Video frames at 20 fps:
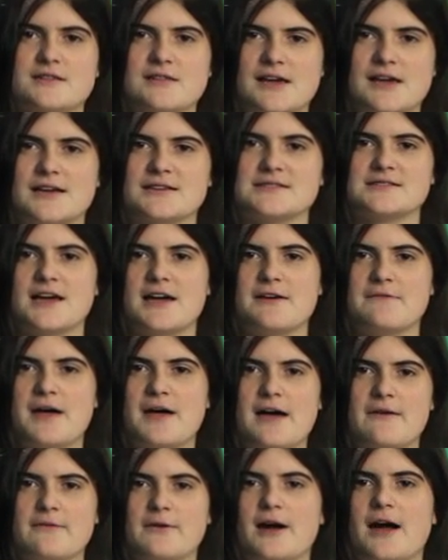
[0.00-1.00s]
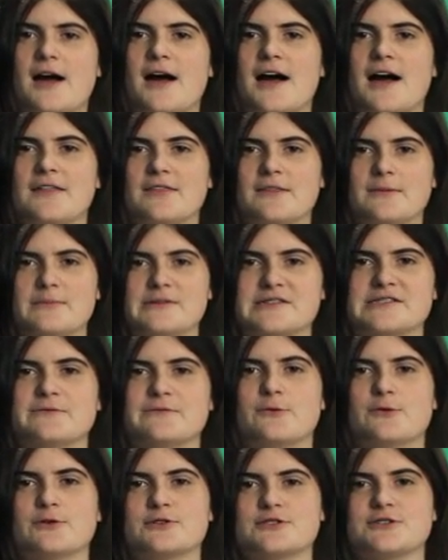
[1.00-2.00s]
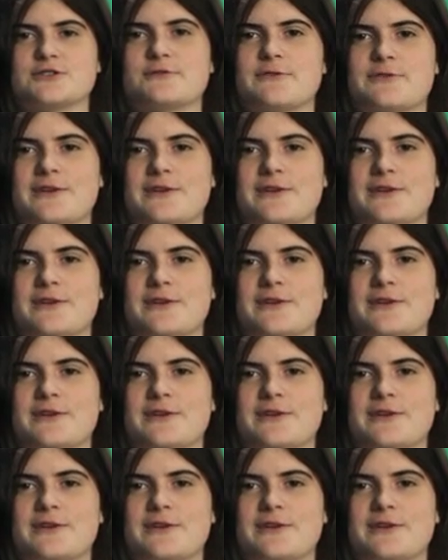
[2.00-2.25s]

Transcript: things I have ever had the misfortune of